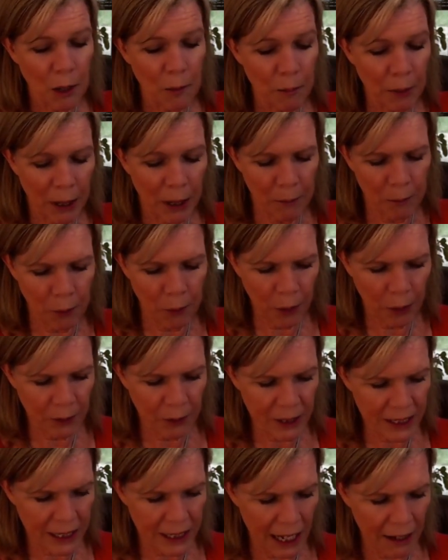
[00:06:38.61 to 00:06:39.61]
But boy,
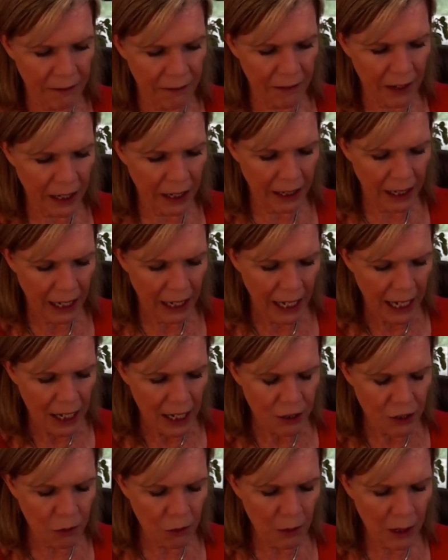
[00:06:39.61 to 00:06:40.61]
was that fun.
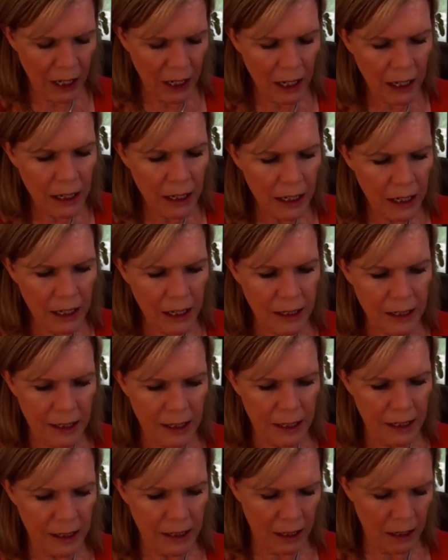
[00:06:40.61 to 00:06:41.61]
So in this
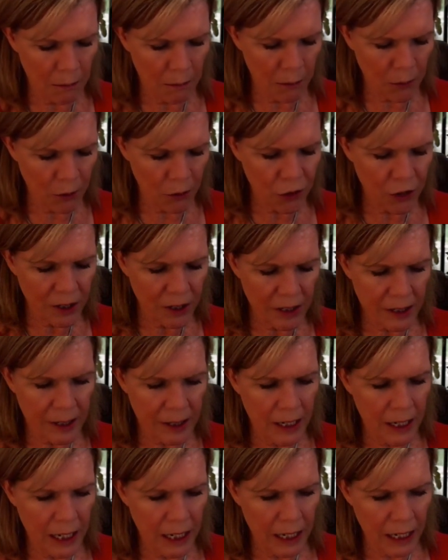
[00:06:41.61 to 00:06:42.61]
is an
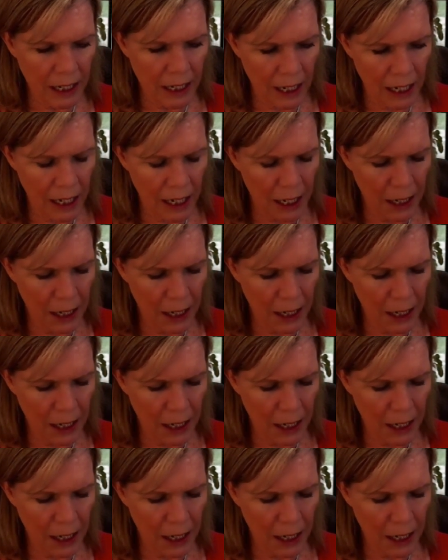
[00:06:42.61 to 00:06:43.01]
emergency.